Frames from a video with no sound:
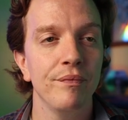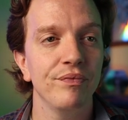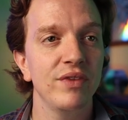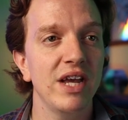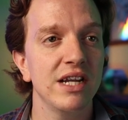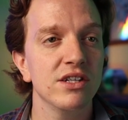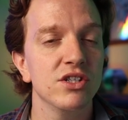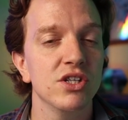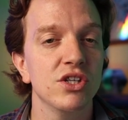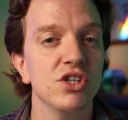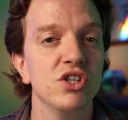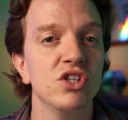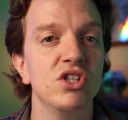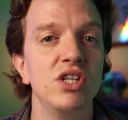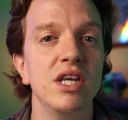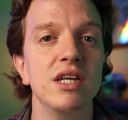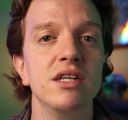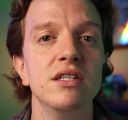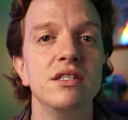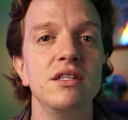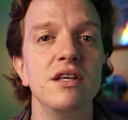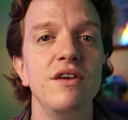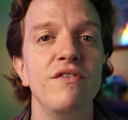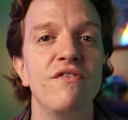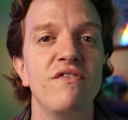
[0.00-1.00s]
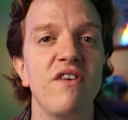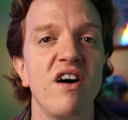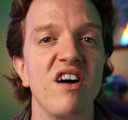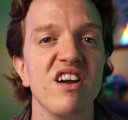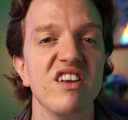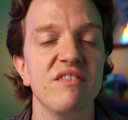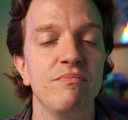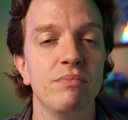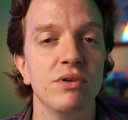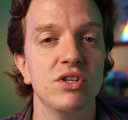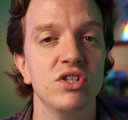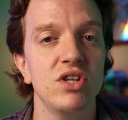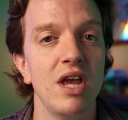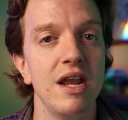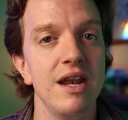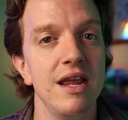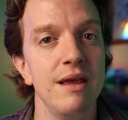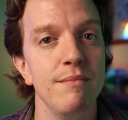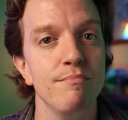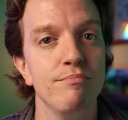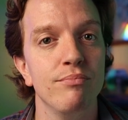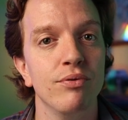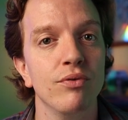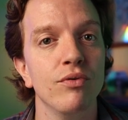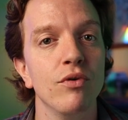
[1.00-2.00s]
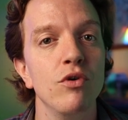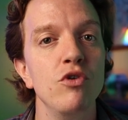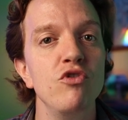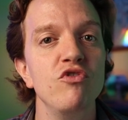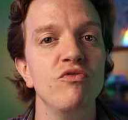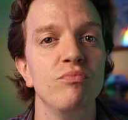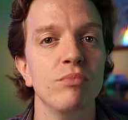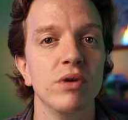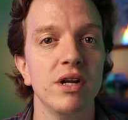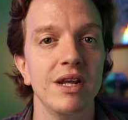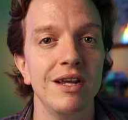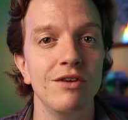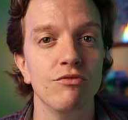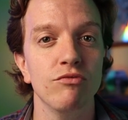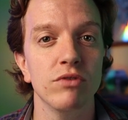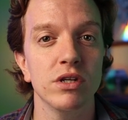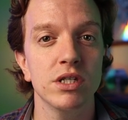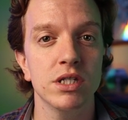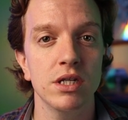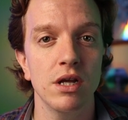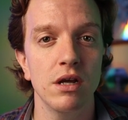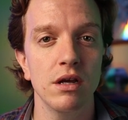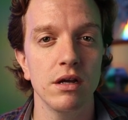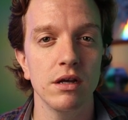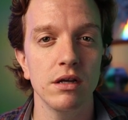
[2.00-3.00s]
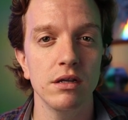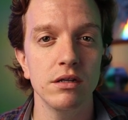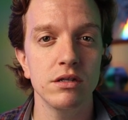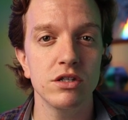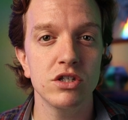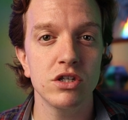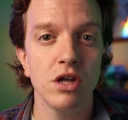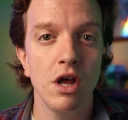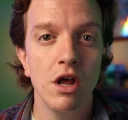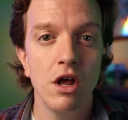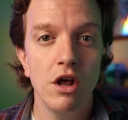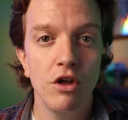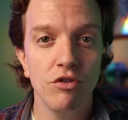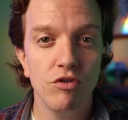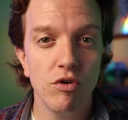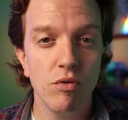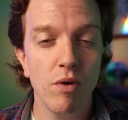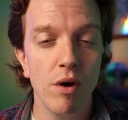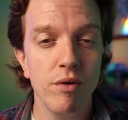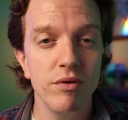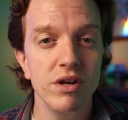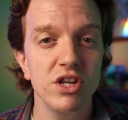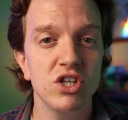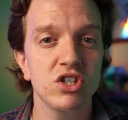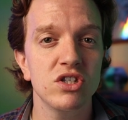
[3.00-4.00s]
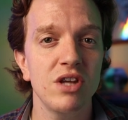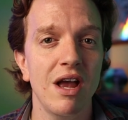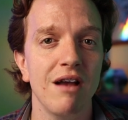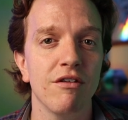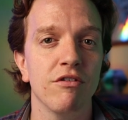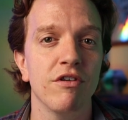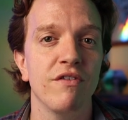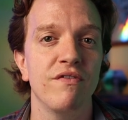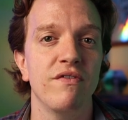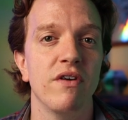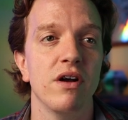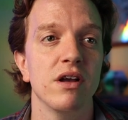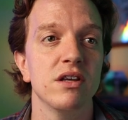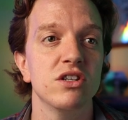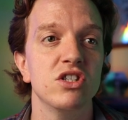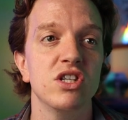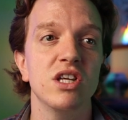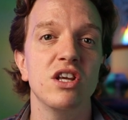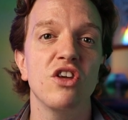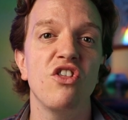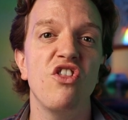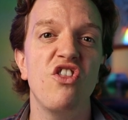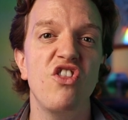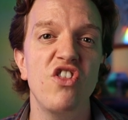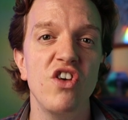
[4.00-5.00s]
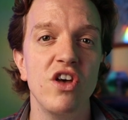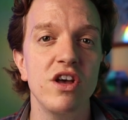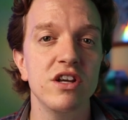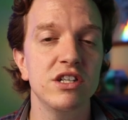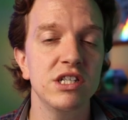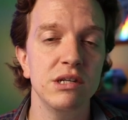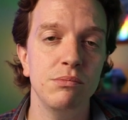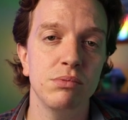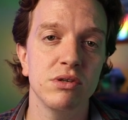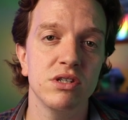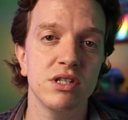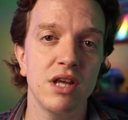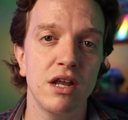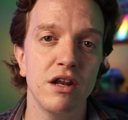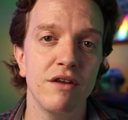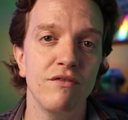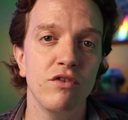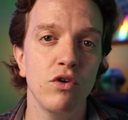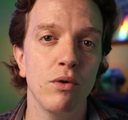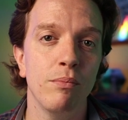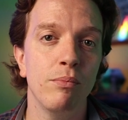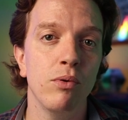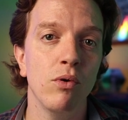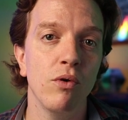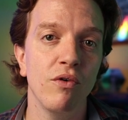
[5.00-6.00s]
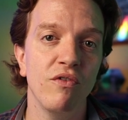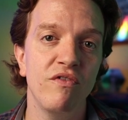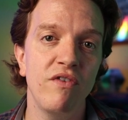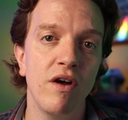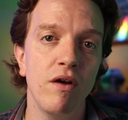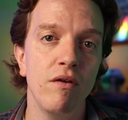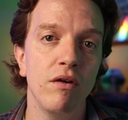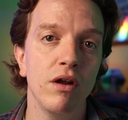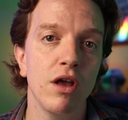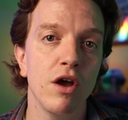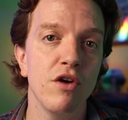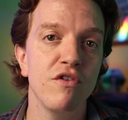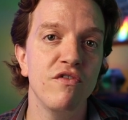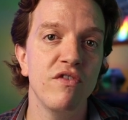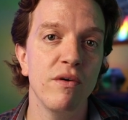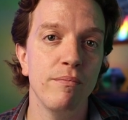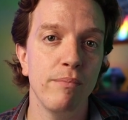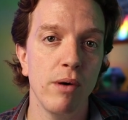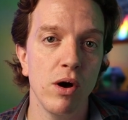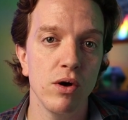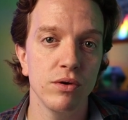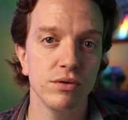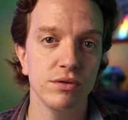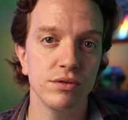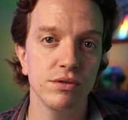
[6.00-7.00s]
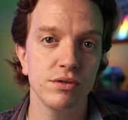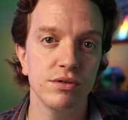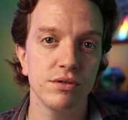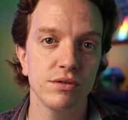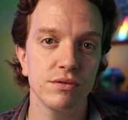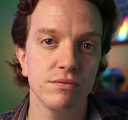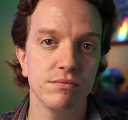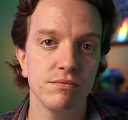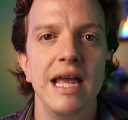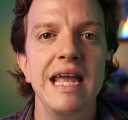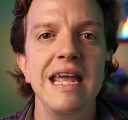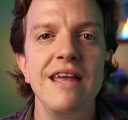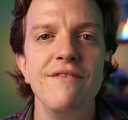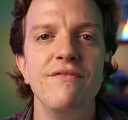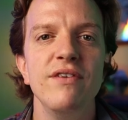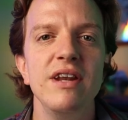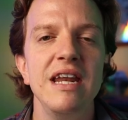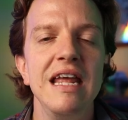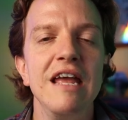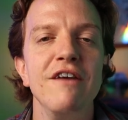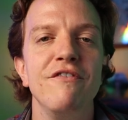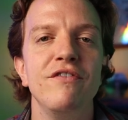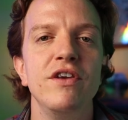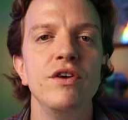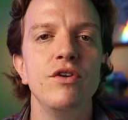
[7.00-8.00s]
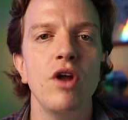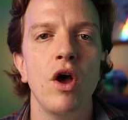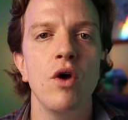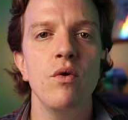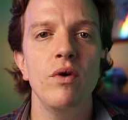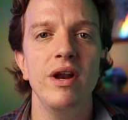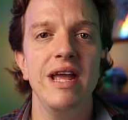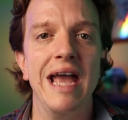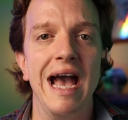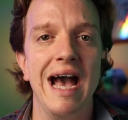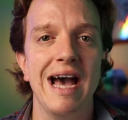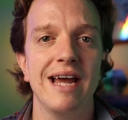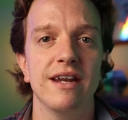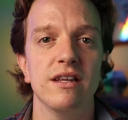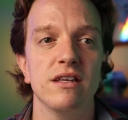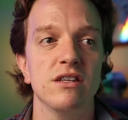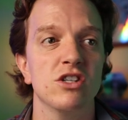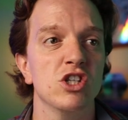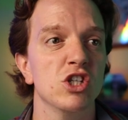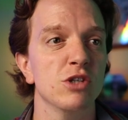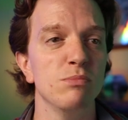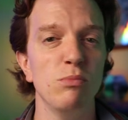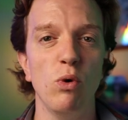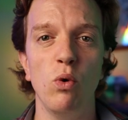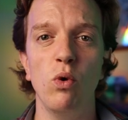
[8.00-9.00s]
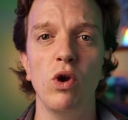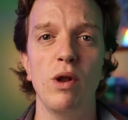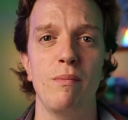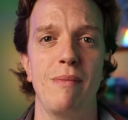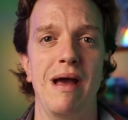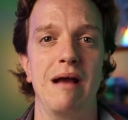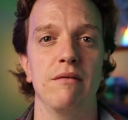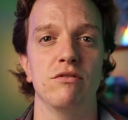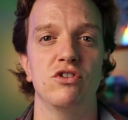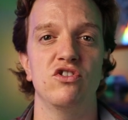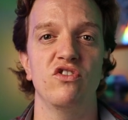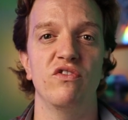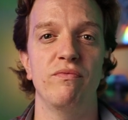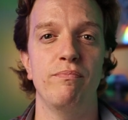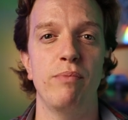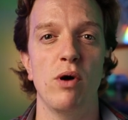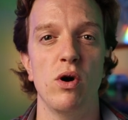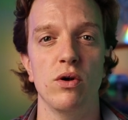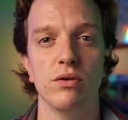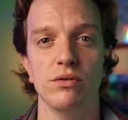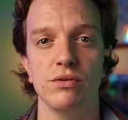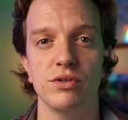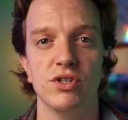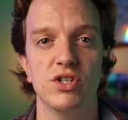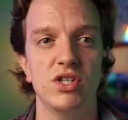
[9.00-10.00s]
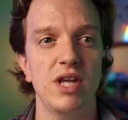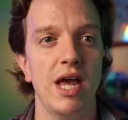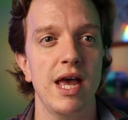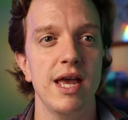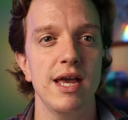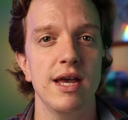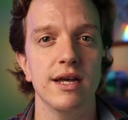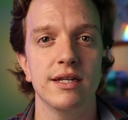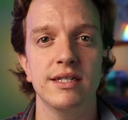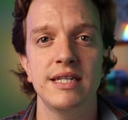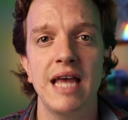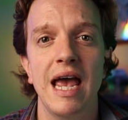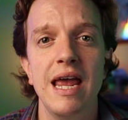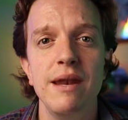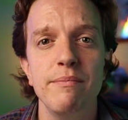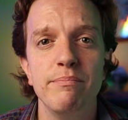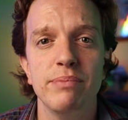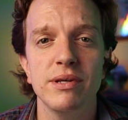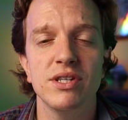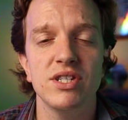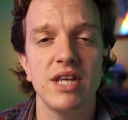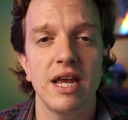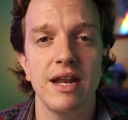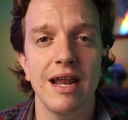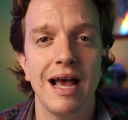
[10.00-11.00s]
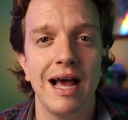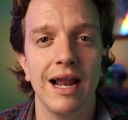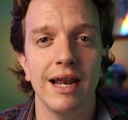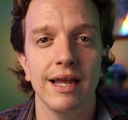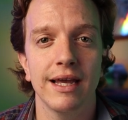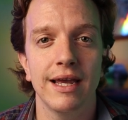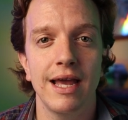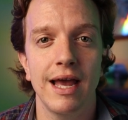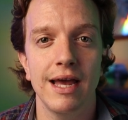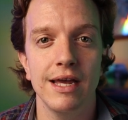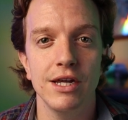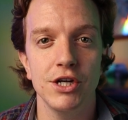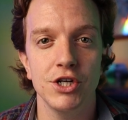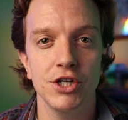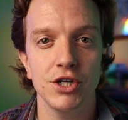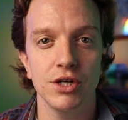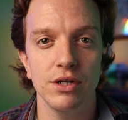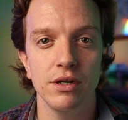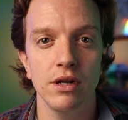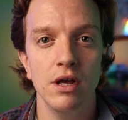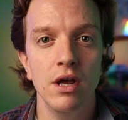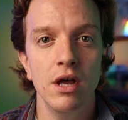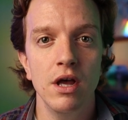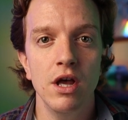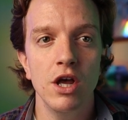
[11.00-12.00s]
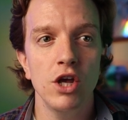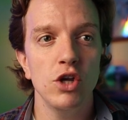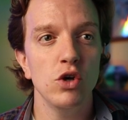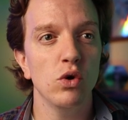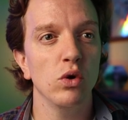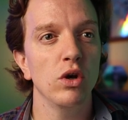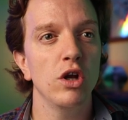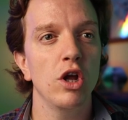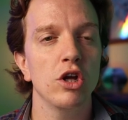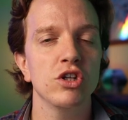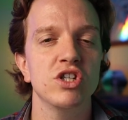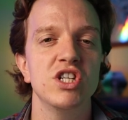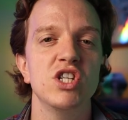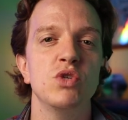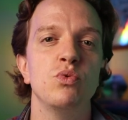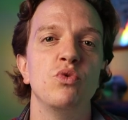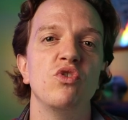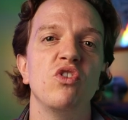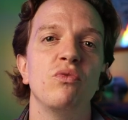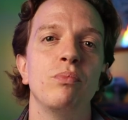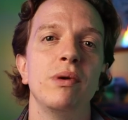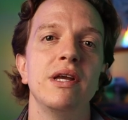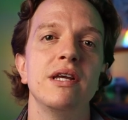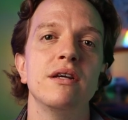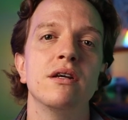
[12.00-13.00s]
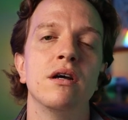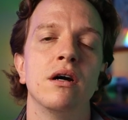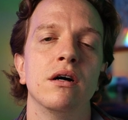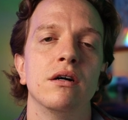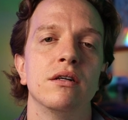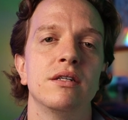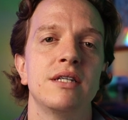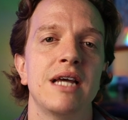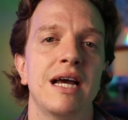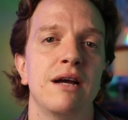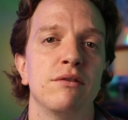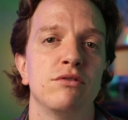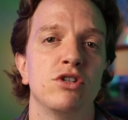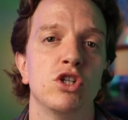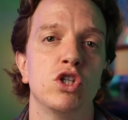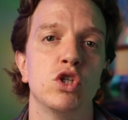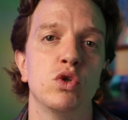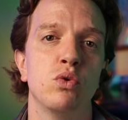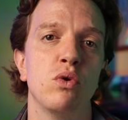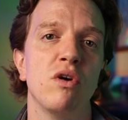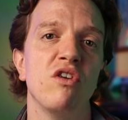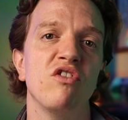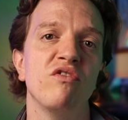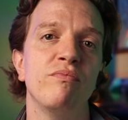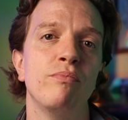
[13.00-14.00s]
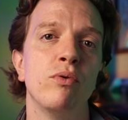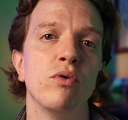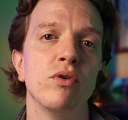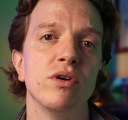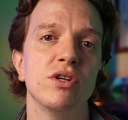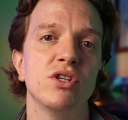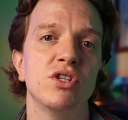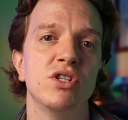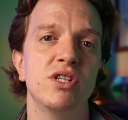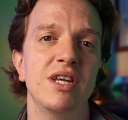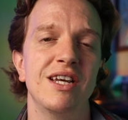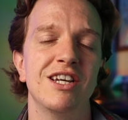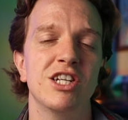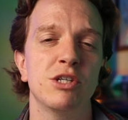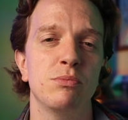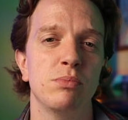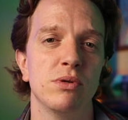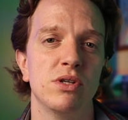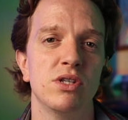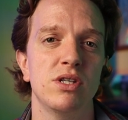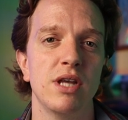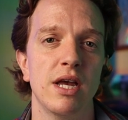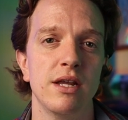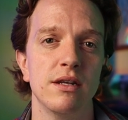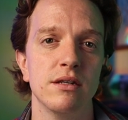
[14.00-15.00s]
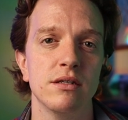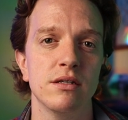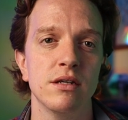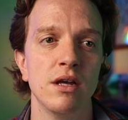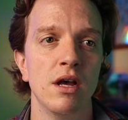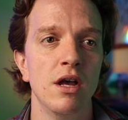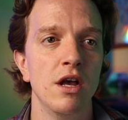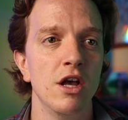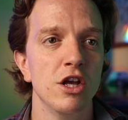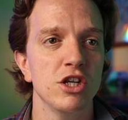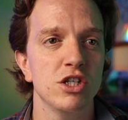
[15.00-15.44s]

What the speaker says: That's a 65% improvement in returns through only sacrificing 30% of your portfolio for bonds. Even if you'd only had a small amount of bonds, say a 10% allocation, your losses would have been cut down to 12.6%.